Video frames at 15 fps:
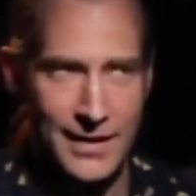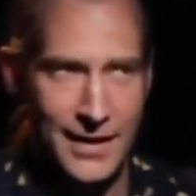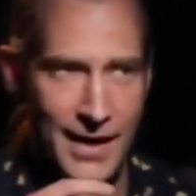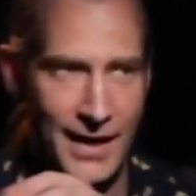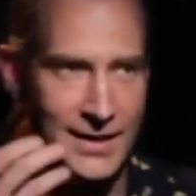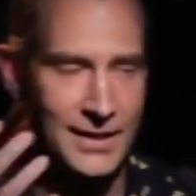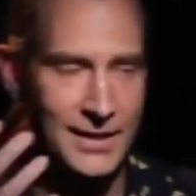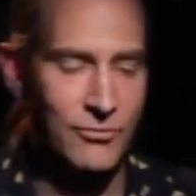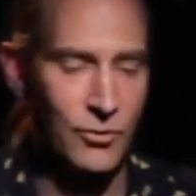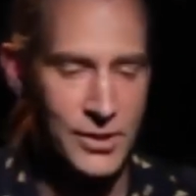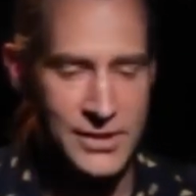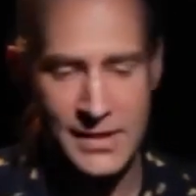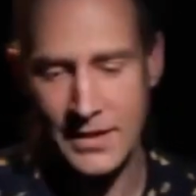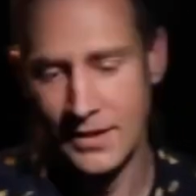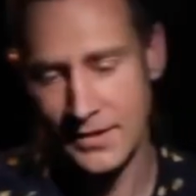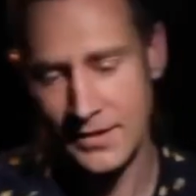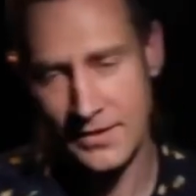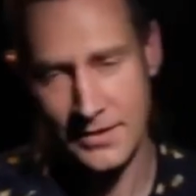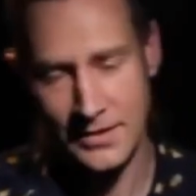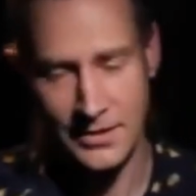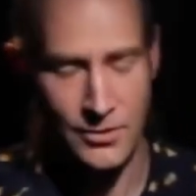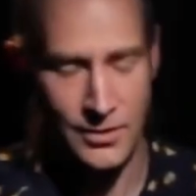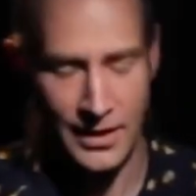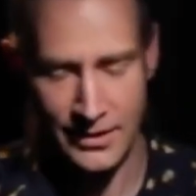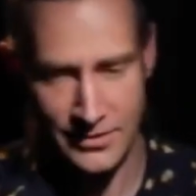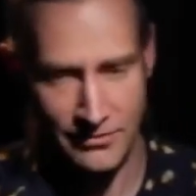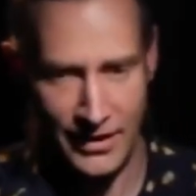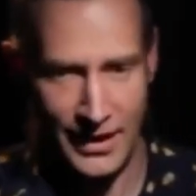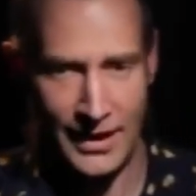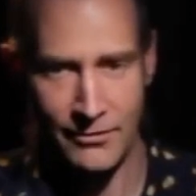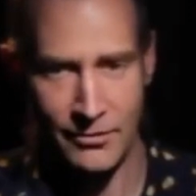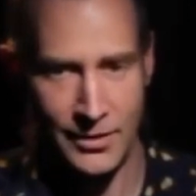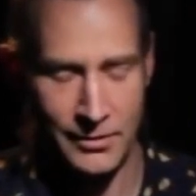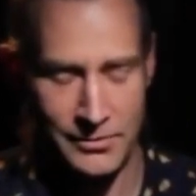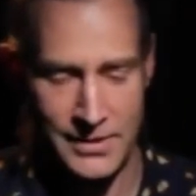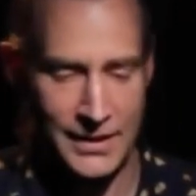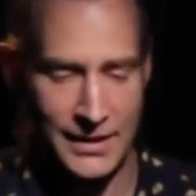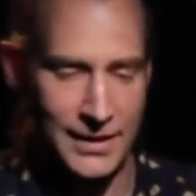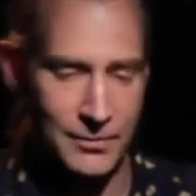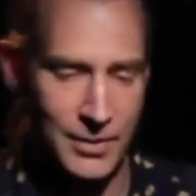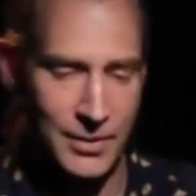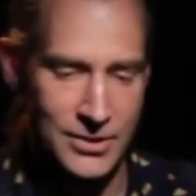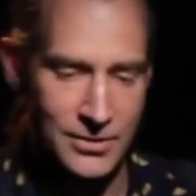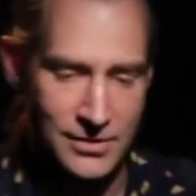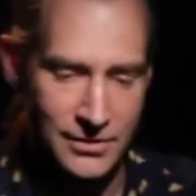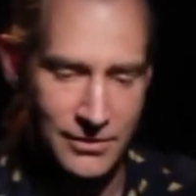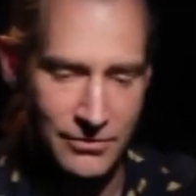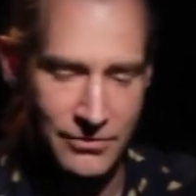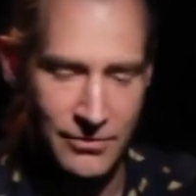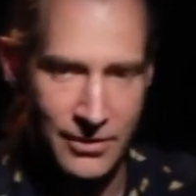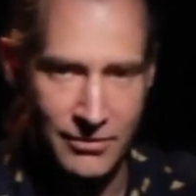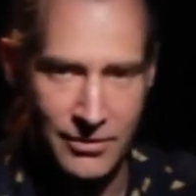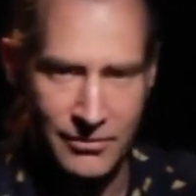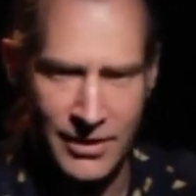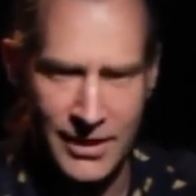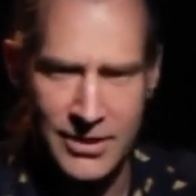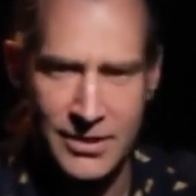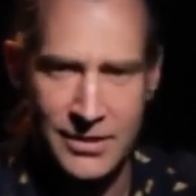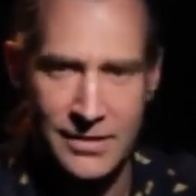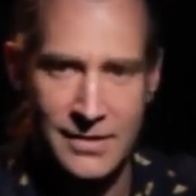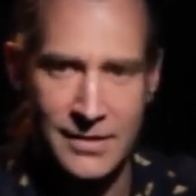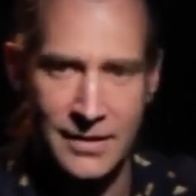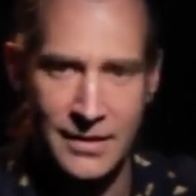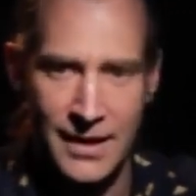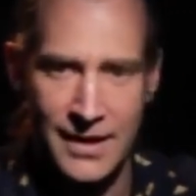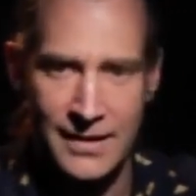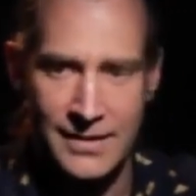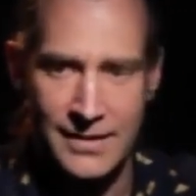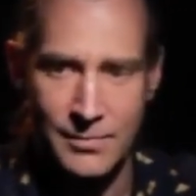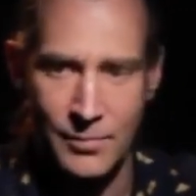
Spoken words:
I didn't foresee this in 2005 when I was taking pictures of reflections in glass,